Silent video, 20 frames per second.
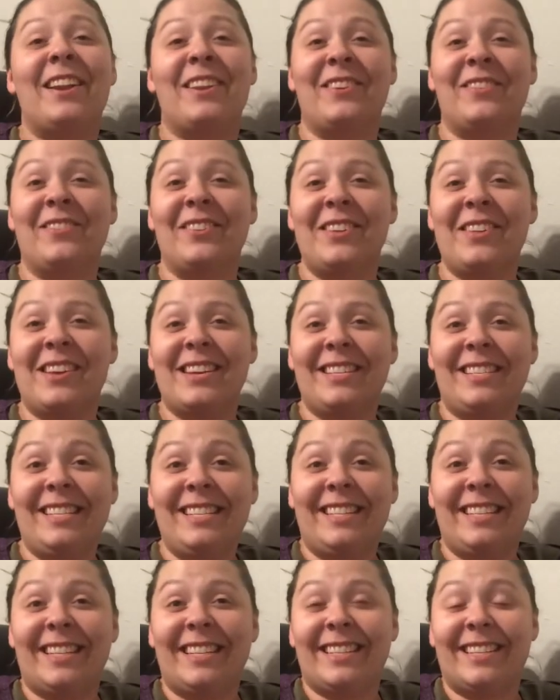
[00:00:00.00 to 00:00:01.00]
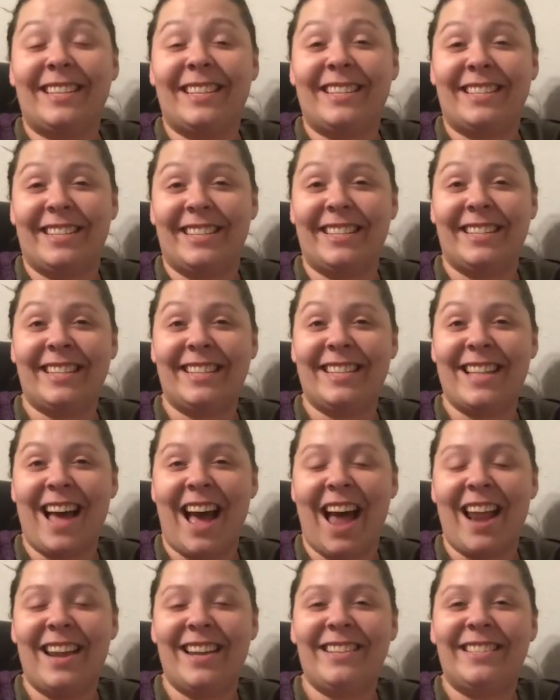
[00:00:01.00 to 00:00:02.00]
realize that she did
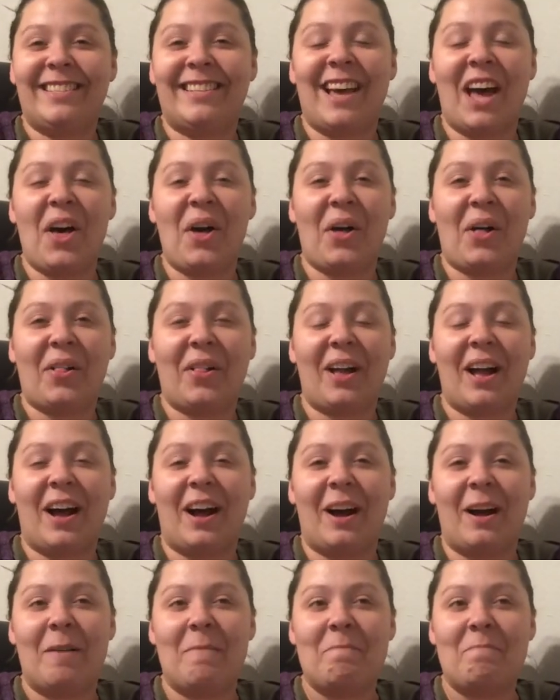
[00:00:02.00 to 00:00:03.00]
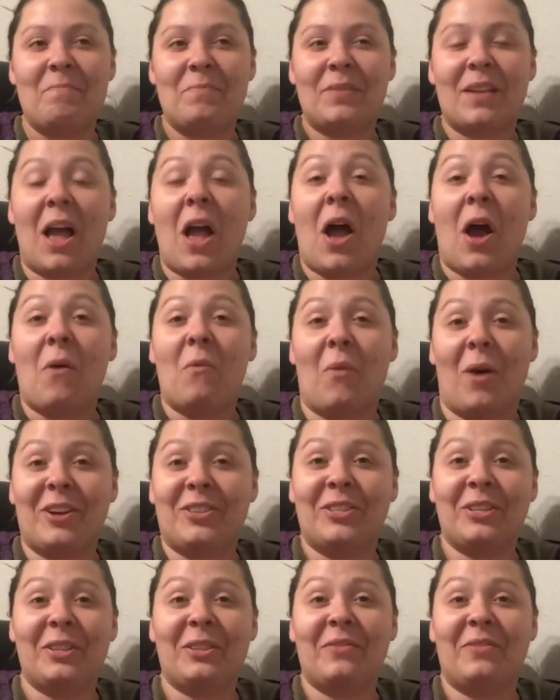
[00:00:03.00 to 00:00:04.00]
that until
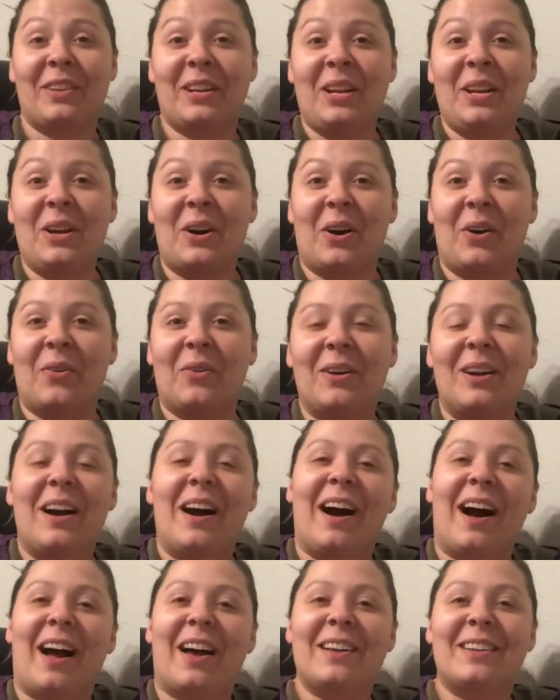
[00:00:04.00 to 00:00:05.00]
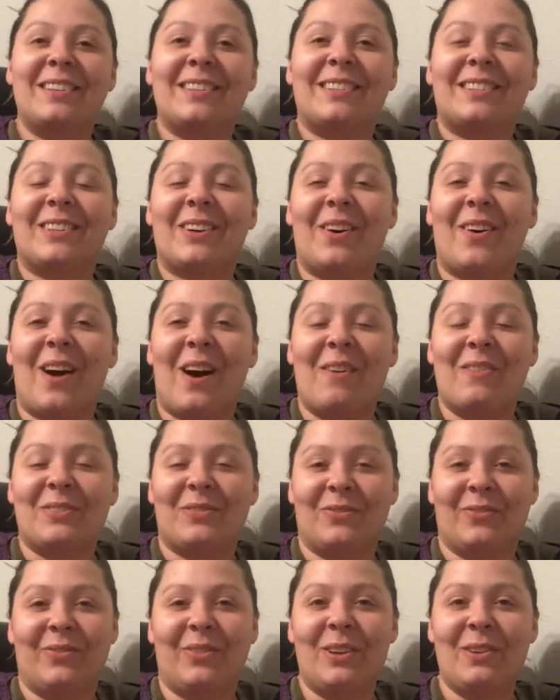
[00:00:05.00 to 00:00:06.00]
watching the video. So I
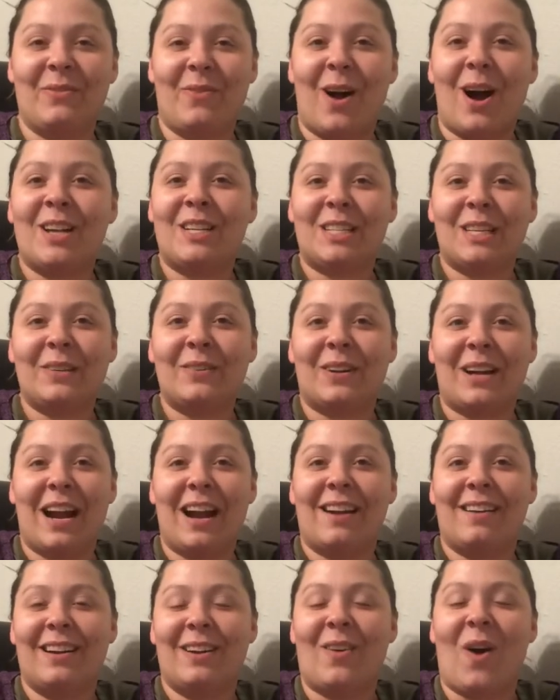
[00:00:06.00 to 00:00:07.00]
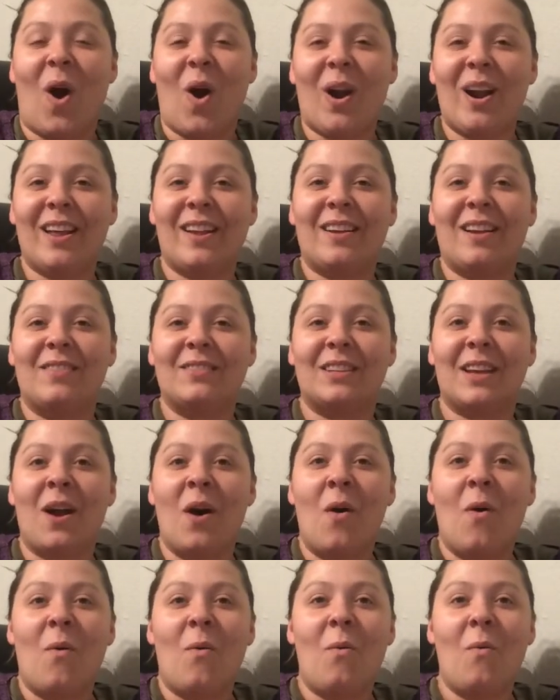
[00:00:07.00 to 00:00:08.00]
was rewatching what I had recorded, and I was like,
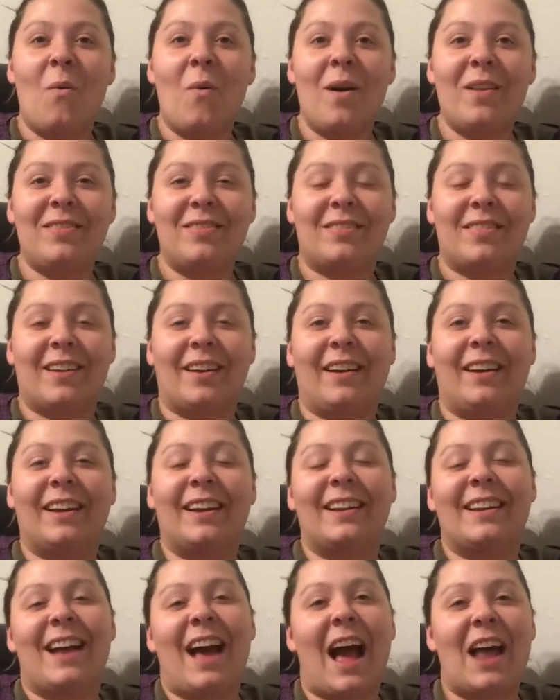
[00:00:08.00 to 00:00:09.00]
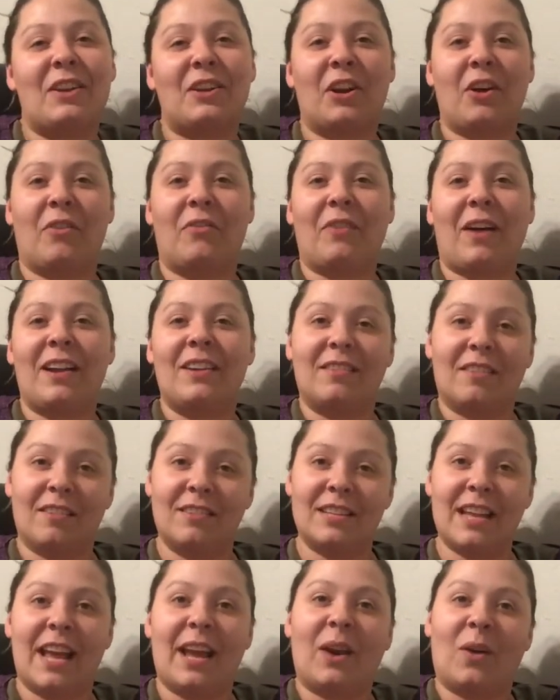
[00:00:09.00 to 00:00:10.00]
what the? And I had to go find her
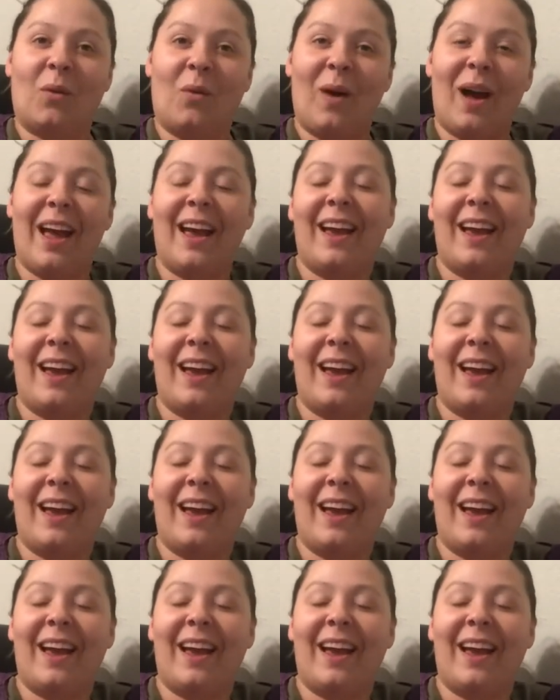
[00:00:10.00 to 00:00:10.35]
and take it away.